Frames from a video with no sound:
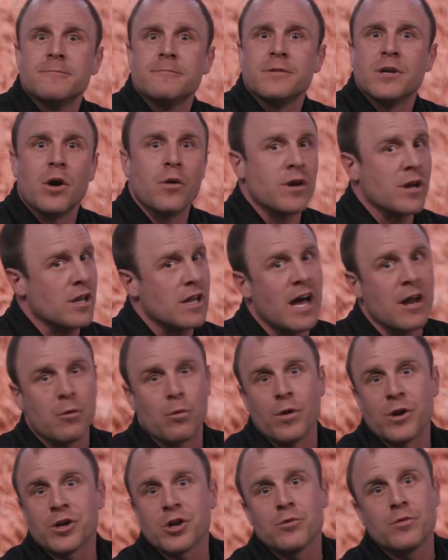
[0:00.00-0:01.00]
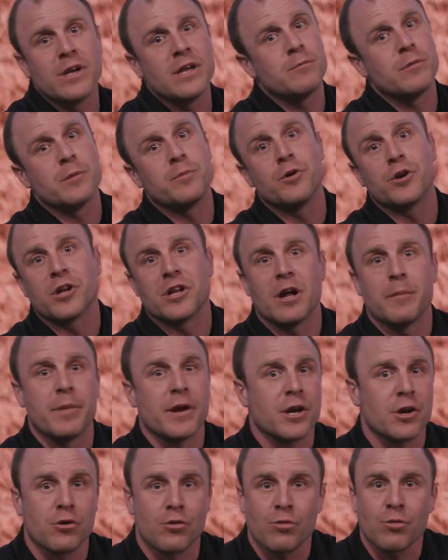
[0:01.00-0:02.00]
In a lot of winter wheat, we put it up
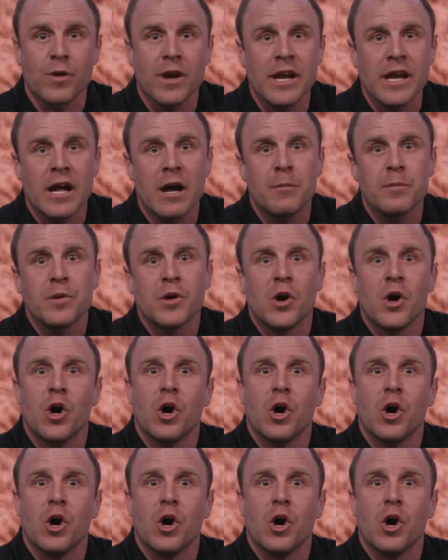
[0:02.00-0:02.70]
at green up.